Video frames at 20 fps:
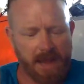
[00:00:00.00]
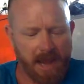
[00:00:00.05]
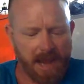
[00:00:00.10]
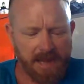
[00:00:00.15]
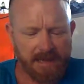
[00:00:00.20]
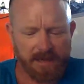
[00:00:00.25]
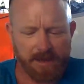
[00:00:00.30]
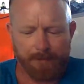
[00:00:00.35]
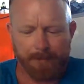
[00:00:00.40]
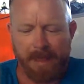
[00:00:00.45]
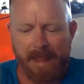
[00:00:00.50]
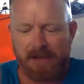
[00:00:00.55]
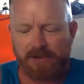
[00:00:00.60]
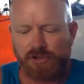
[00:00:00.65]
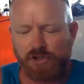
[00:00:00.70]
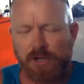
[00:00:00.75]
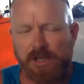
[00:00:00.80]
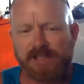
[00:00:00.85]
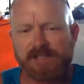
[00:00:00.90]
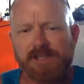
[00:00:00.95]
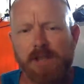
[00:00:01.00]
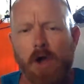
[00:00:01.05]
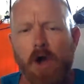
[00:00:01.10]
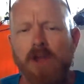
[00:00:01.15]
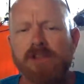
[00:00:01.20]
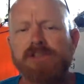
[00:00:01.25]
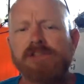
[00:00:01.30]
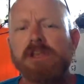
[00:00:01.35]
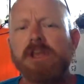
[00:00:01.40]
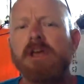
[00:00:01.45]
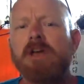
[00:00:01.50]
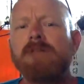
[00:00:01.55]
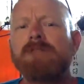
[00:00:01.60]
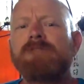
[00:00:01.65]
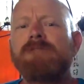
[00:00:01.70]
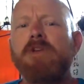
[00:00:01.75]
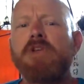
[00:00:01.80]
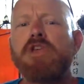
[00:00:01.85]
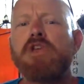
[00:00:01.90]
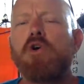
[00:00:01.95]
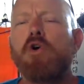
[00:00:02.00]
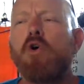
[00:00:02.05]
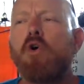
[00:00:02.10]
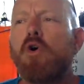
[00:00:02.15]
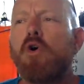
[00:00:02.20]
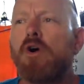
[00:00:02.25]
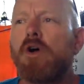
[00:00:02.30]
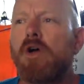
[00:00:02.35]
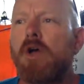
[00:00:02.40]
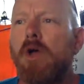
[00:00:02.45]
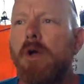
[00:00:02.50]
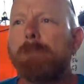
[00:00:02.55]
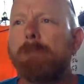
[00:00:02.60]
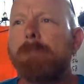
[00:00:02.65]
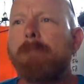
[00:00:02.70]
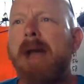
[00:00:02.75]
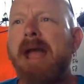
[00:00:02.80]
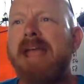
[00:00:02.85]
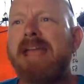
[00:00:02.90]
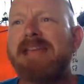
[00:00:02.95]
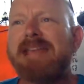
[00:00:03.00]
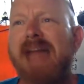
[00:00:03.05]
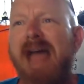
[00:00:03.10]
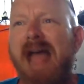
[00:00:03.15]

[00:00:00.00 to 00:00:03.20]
in the metric size for your main